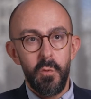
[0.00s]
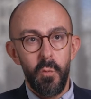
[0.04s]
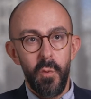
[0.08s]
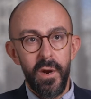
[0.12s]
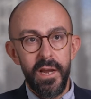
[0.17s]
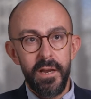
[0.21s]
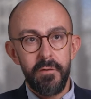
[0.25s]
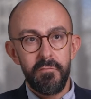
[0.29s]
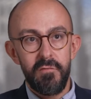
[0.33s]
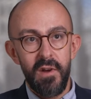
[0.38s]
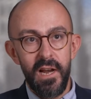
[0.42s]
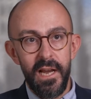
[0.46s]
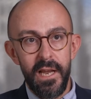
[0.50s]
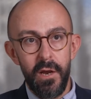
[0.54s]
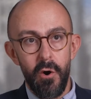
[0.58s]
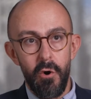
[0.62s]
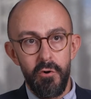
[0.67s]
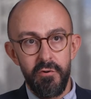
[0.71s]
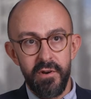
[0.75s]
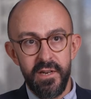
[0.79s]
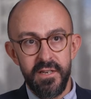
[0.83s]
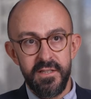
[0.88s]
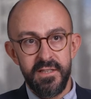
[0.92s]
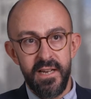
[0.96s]
we really
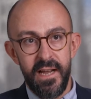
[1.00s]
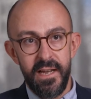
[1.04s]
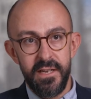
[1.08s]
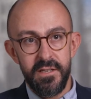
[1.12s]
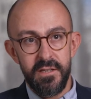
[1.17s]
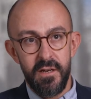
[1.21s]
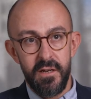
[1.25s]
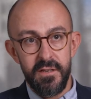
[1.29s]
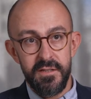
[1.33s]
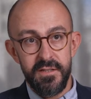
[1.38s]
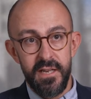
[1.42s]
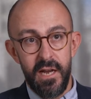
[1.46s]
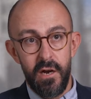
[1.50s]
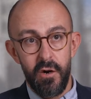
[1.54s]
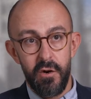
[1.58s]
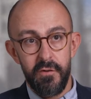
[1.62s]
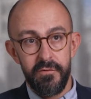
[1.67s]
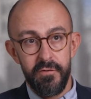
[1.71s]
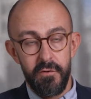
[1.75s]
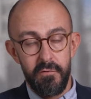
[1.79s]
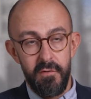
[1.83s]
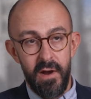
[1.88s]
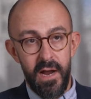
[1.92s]
orientate ourselves